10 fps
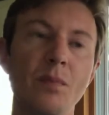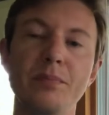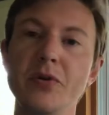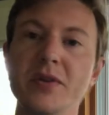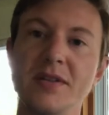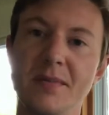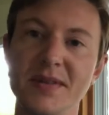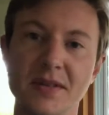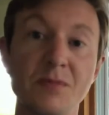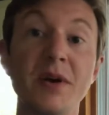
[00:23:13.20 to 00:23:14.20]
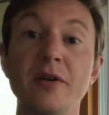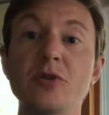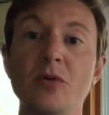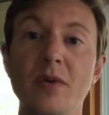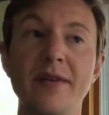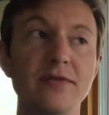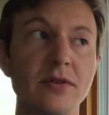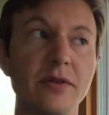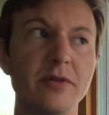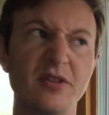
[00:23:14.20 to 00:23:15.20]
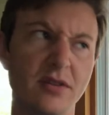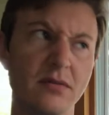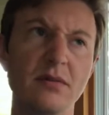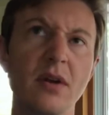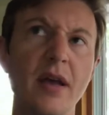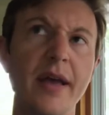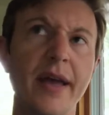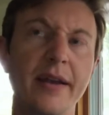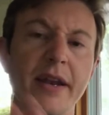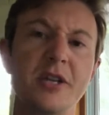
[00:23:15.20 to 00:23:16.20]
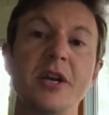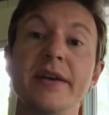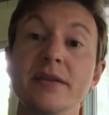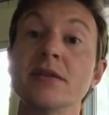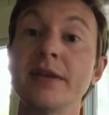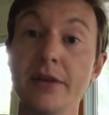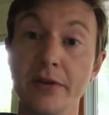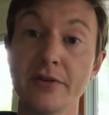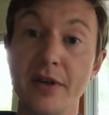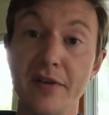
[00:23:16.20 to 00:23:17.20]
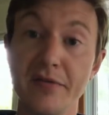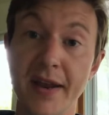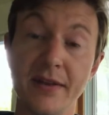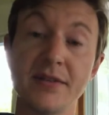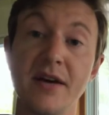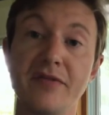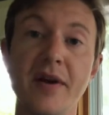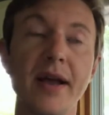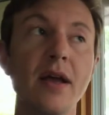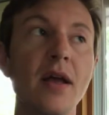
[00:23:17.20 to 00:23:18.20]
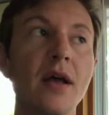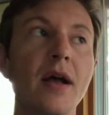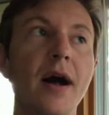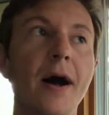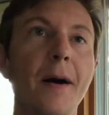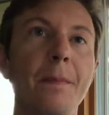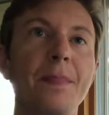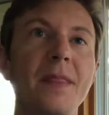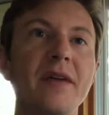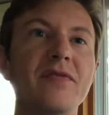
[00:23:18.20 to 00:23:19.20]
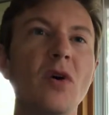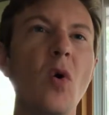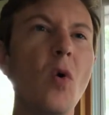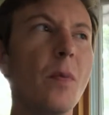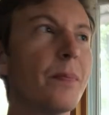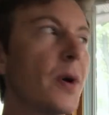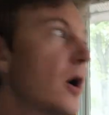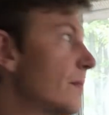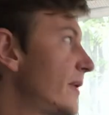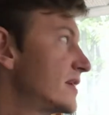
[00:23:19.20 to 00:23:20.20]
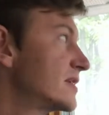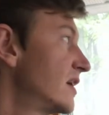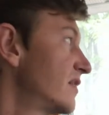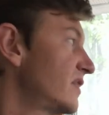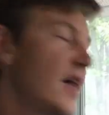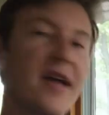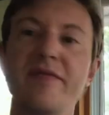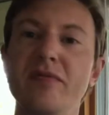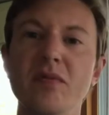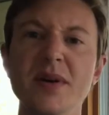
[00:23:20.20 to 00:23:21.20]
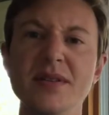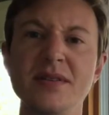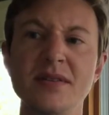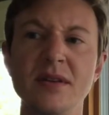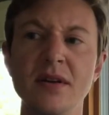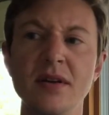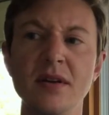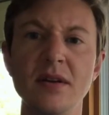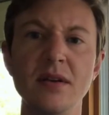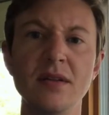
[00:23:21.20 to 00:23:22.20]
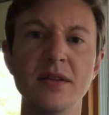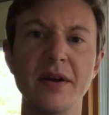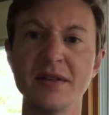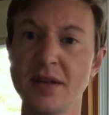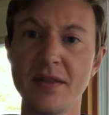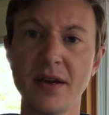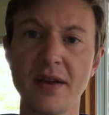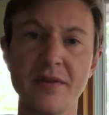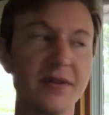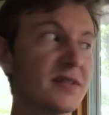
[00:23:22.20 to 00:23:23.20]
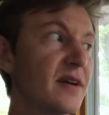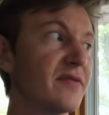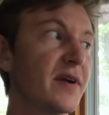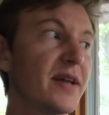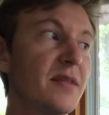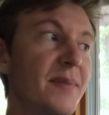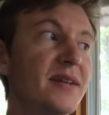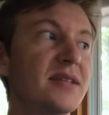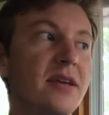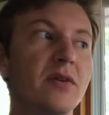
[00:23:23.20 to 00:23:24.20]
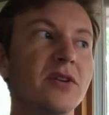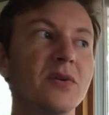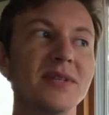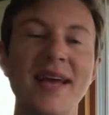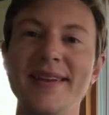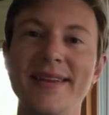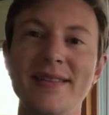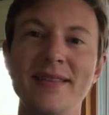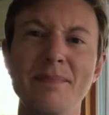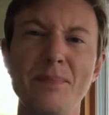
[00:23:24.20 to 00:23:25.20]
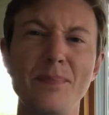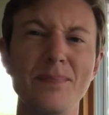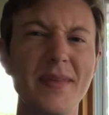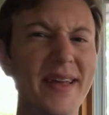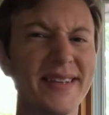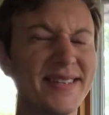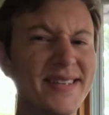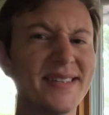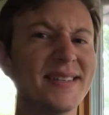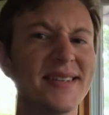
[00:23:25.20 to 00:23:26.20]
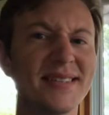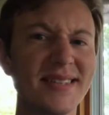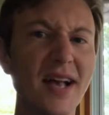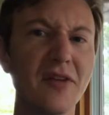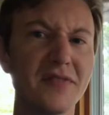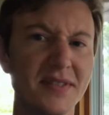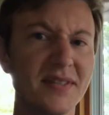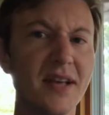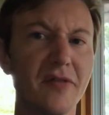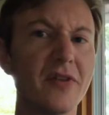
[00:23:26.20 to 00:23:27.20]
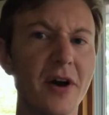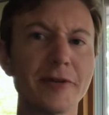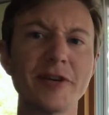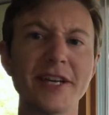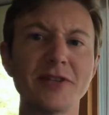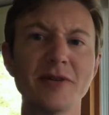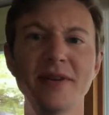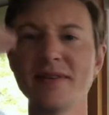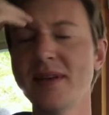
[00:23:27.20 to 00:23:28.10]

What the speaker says: Buddhism is a spiritual resolution and Nietzsche is kill yourself and end suffering. If the whole purpose of life was there is nothing other than suffering and the best thing you can do is end it, the existence itself is a self-contradictory.